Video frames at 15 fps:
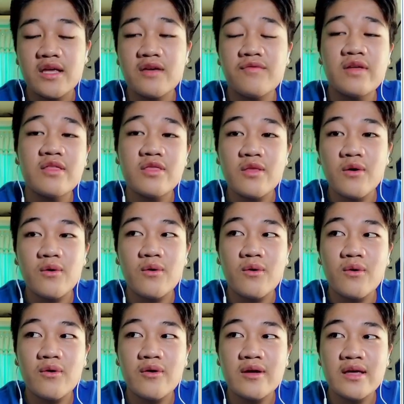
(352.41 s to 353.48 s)
even
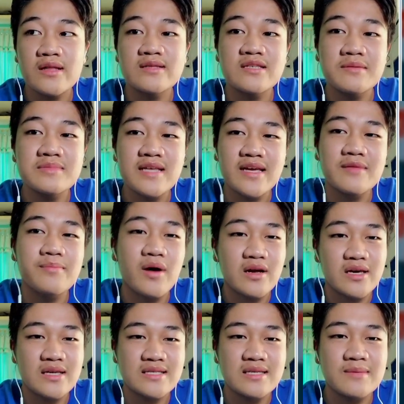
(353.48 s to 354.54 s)
though it seems like
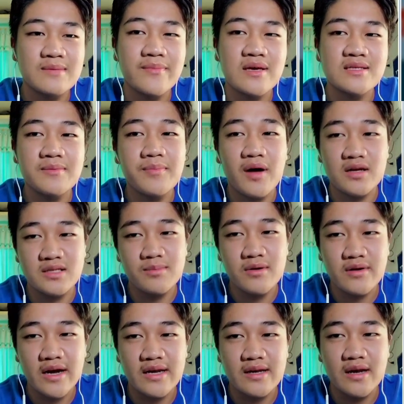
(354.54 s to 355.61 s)
is
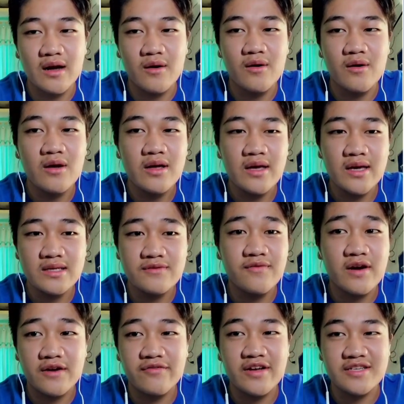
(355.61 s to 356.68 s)
impossible right now, is
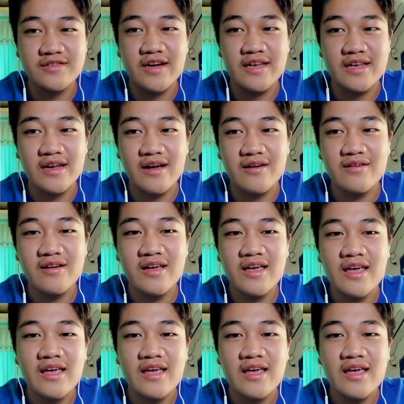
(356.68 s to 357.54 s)
far fetched right now.